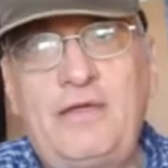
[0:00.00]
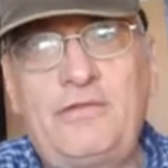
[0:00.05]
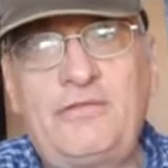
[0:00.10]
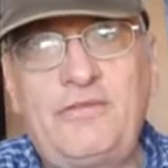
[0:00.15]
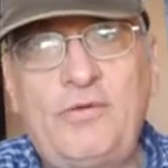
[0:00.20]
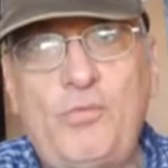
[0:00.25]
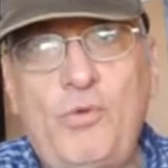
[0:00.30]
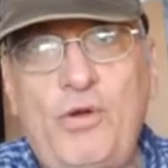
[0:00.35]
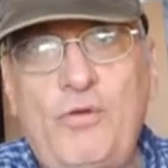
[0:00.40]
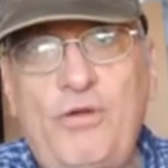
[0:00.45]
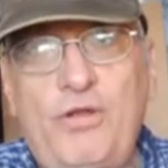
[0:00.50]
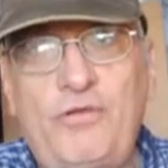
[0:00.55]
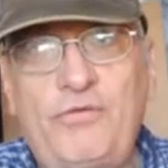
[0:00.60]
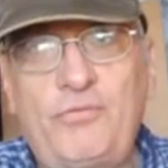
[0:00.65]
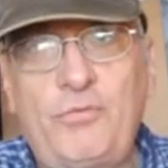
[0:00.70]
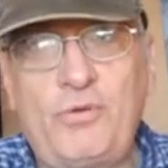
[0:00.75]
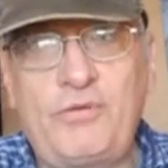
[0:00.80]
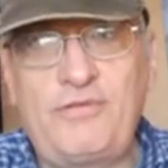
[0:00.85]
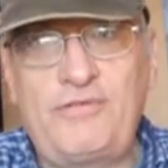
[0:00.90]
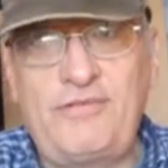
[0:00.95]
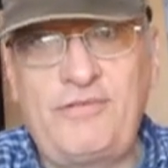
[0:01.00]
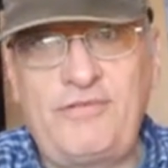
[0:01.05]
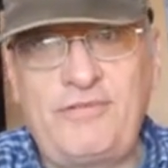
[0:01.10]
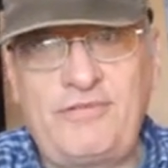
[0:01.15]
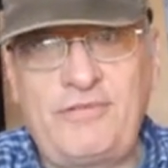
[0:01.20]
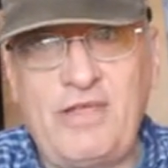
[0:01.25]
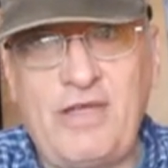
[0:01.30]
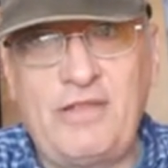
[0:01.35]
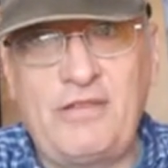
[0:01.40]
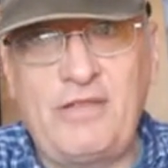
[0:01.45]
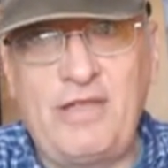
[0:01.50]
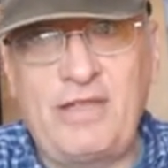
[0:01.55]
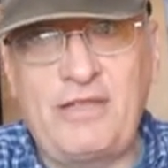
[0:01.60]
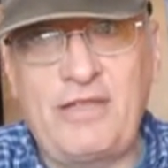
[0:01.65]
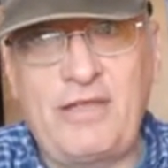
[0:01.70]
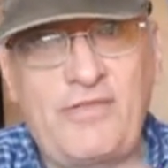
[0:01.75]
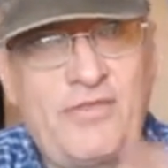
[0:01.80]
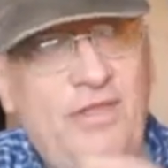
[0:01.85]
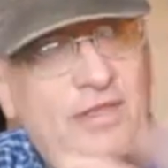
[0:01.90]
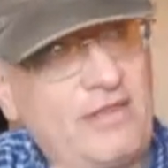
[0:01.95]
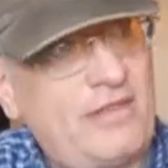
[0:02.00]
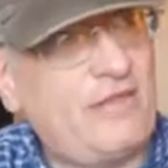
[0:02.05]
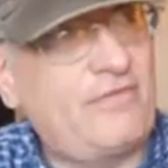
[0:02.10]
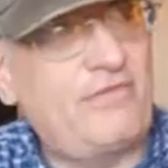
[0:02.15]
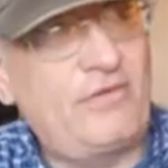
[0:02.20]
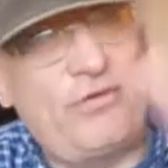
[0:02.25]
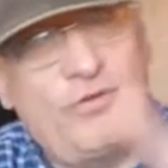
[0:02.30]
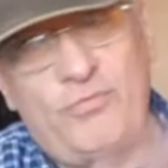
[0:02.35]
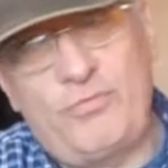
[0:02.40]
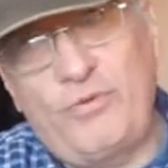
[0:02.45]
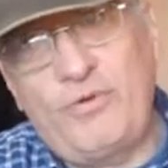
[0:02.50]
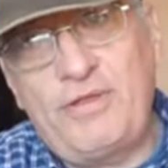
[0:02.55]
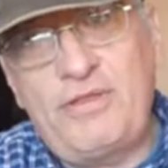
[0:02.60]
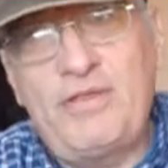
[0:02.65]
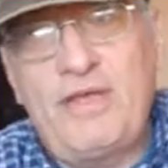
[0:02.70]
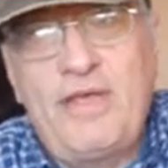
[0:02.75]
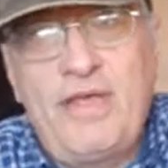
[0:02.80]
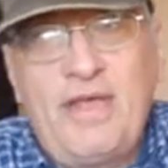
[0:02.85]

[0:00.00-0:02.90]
somewhere else once it's done, and I think that's a good point.